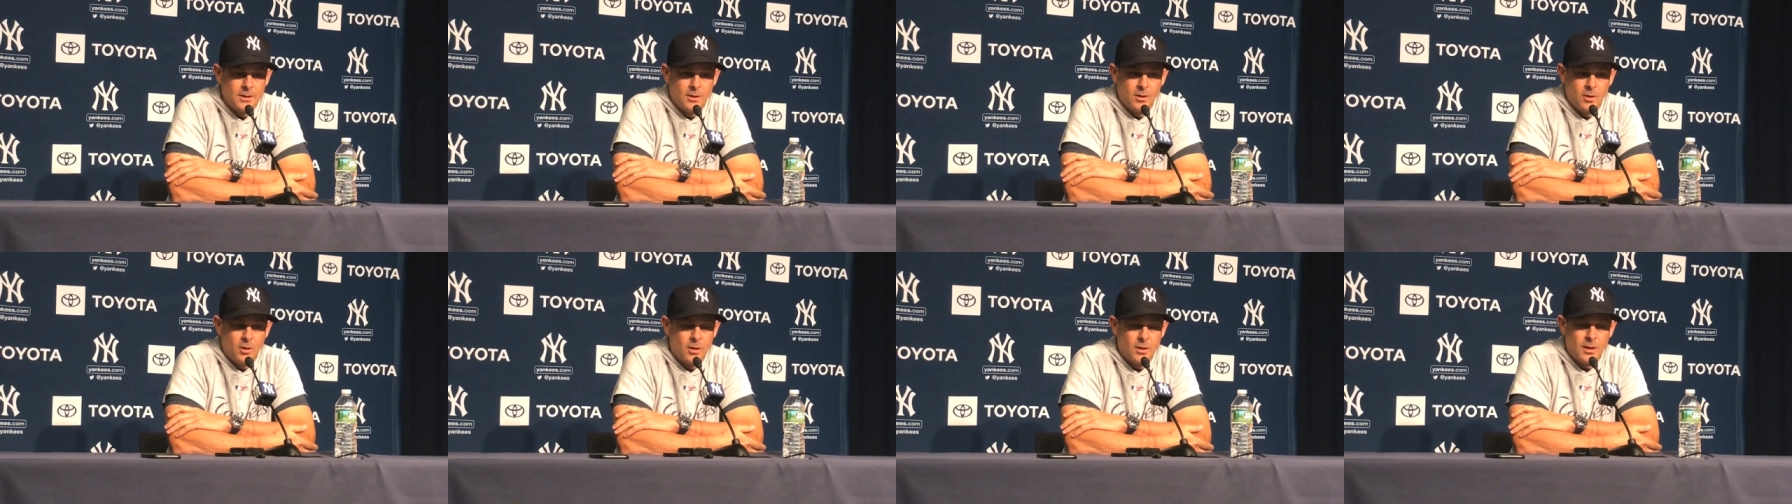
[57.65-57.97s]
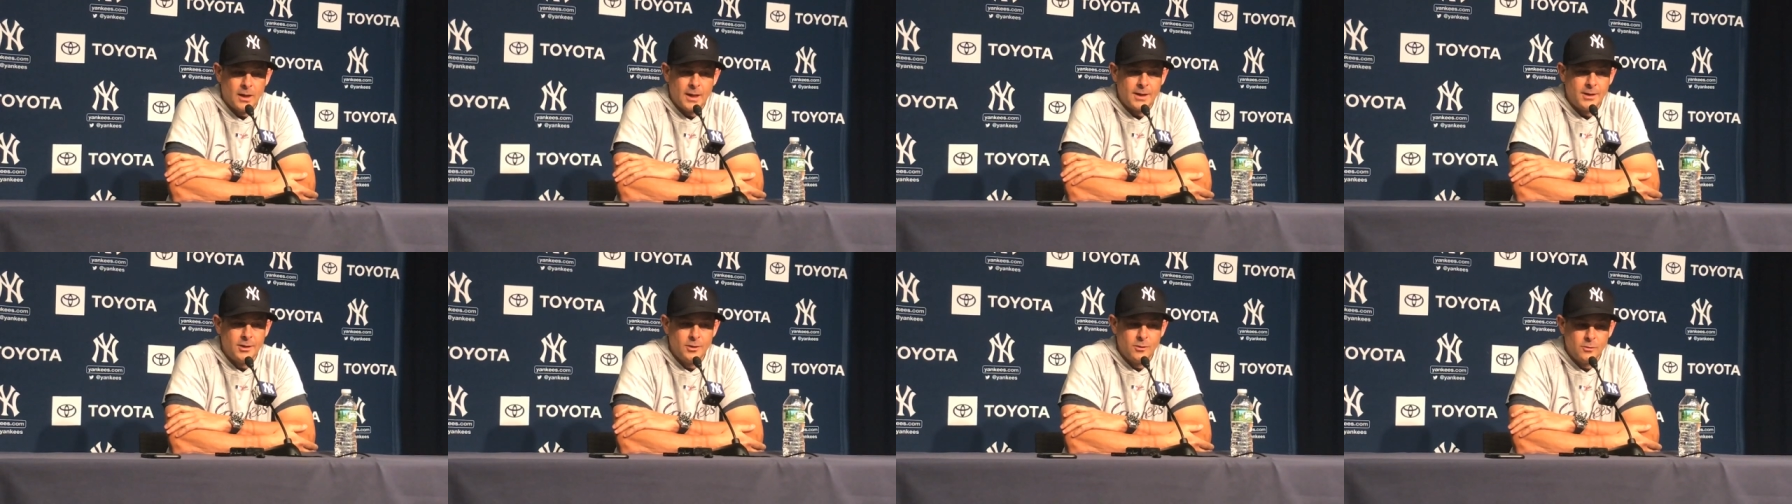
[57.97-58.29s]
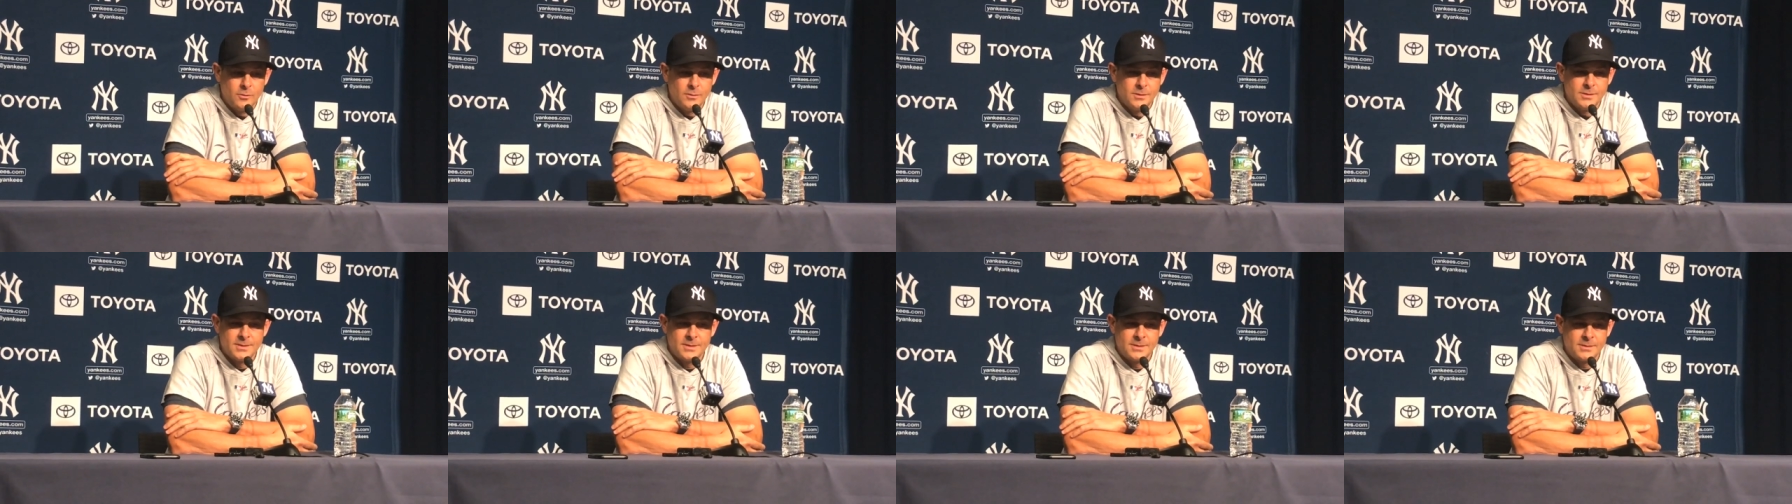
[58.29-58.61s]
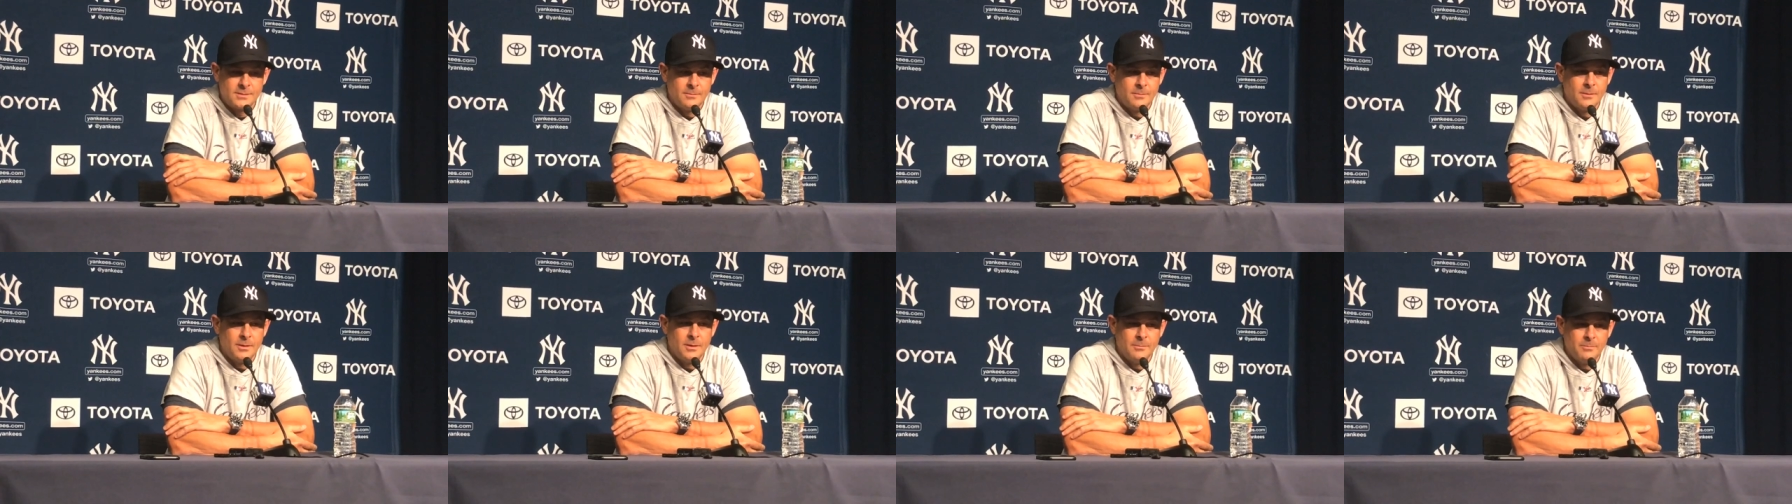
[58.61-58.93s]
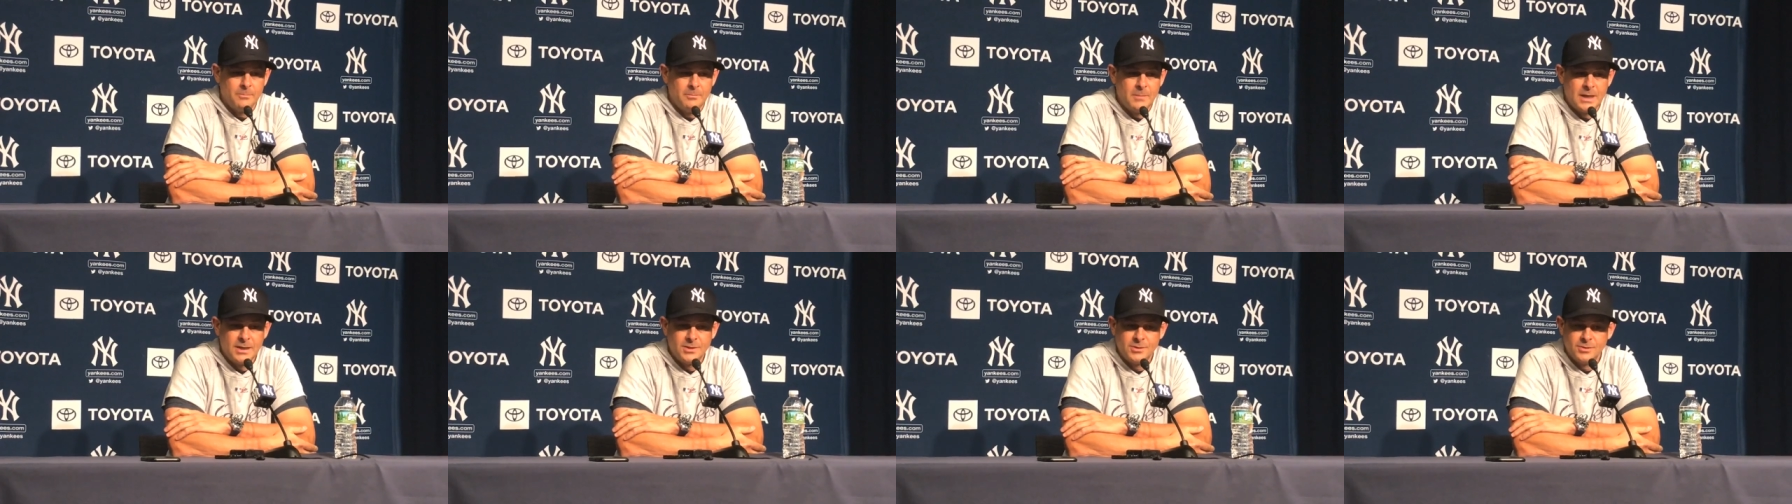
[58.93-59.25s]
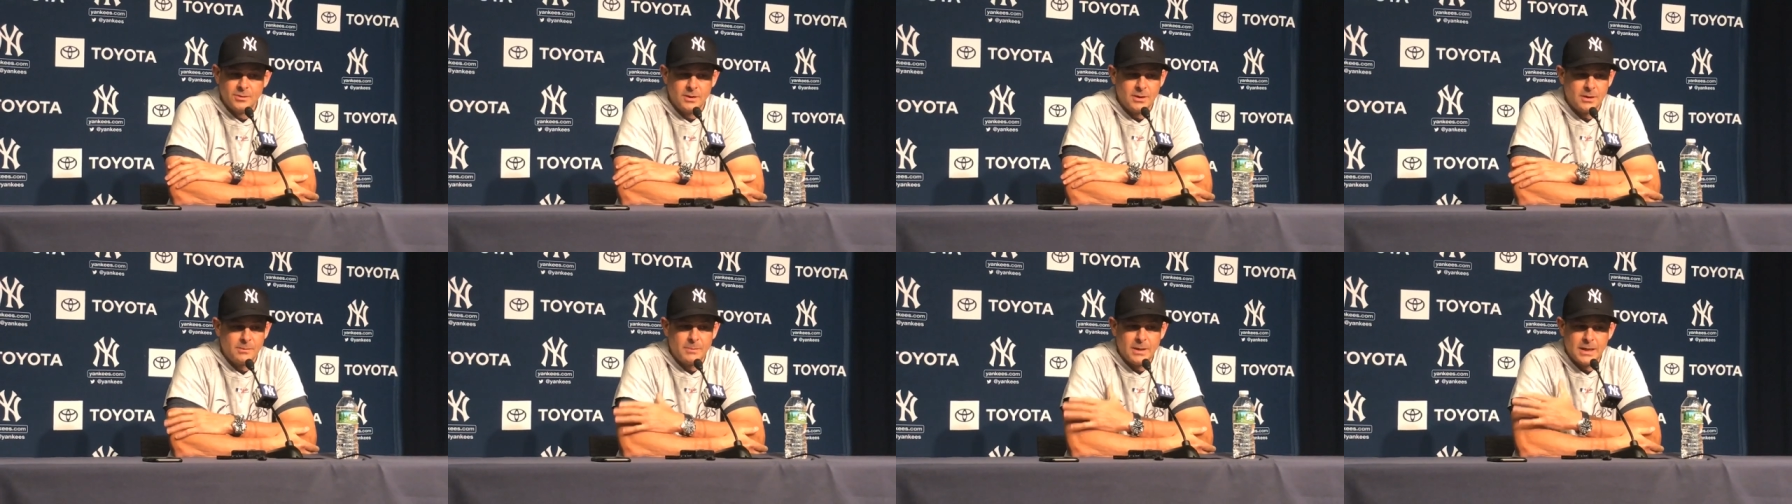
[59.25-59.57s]
all I knew is
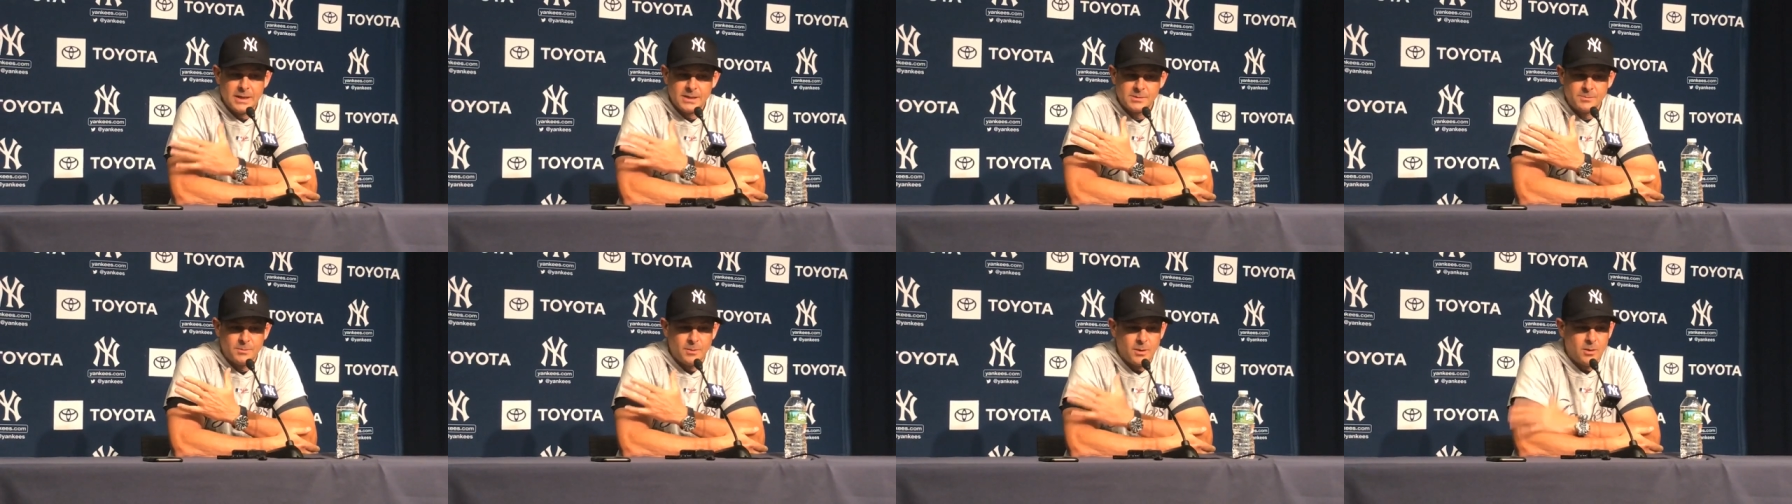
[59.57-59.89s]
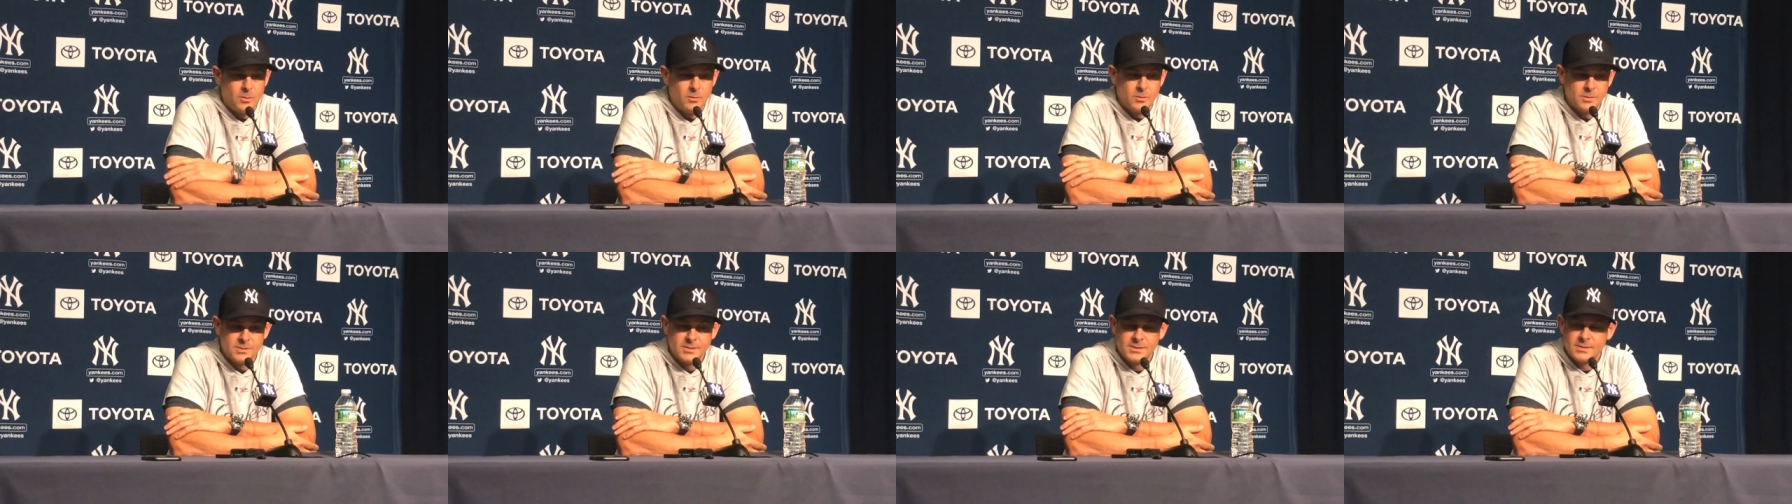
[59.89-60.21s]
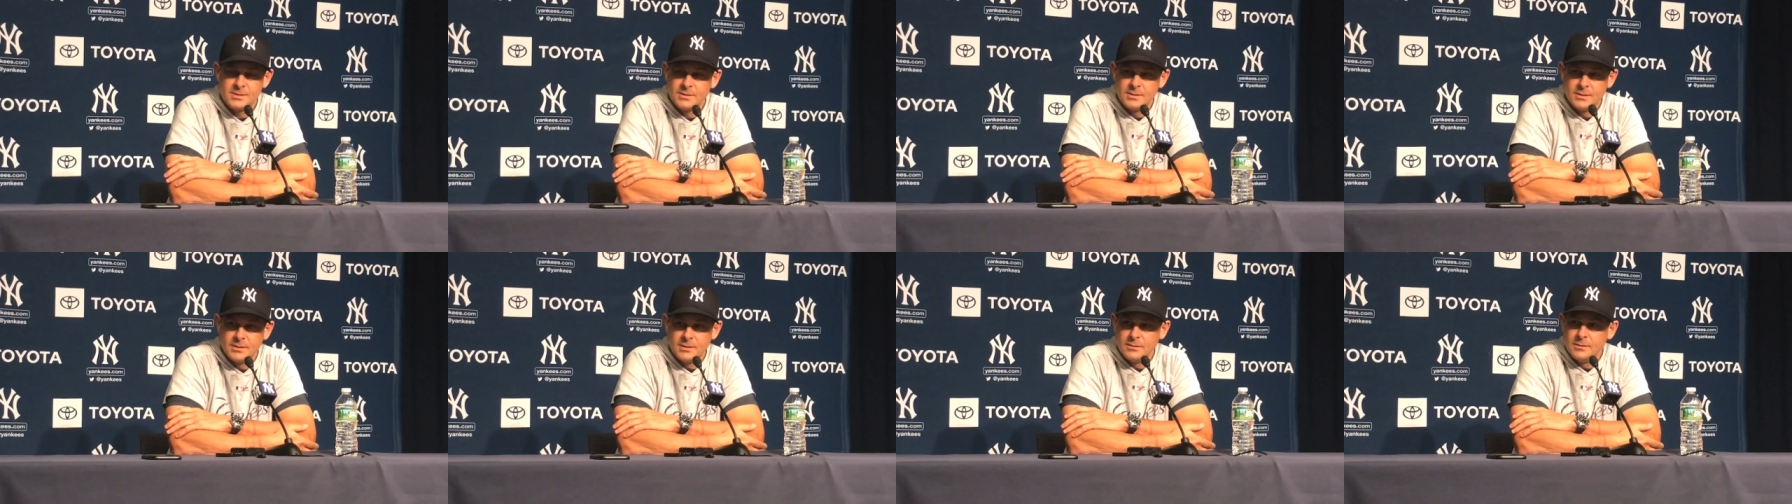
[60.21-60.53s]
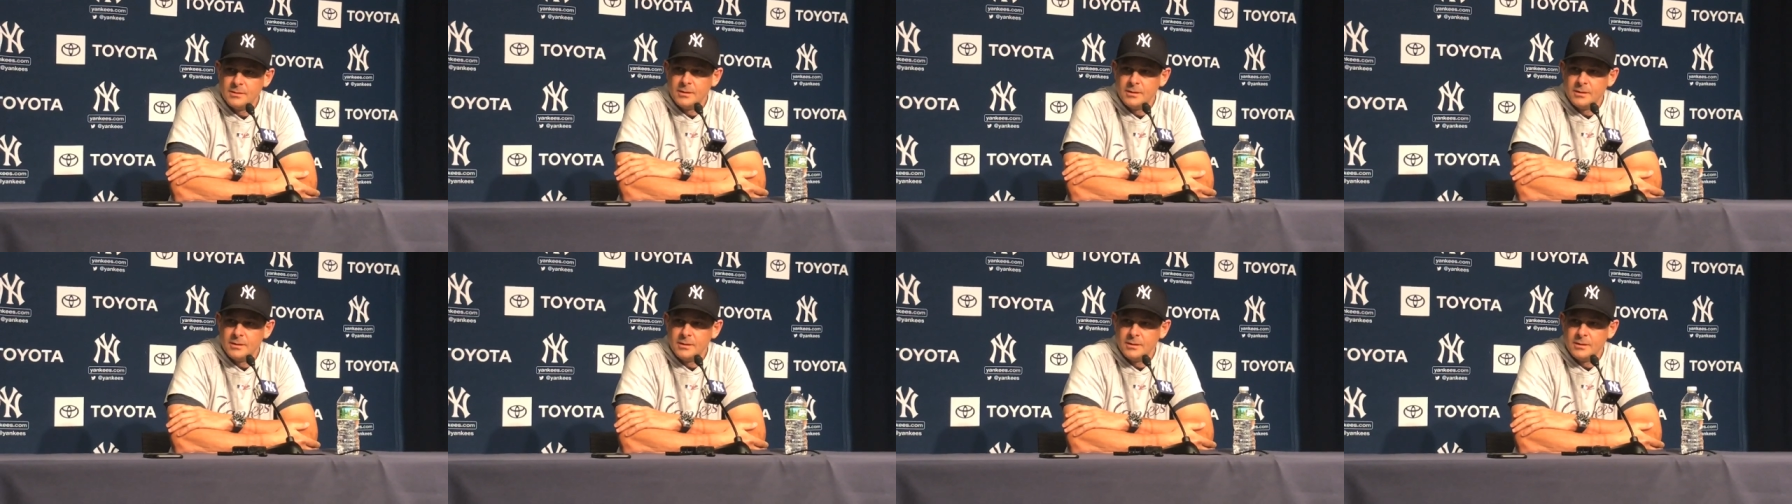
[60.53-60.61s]
Major League Baseball was,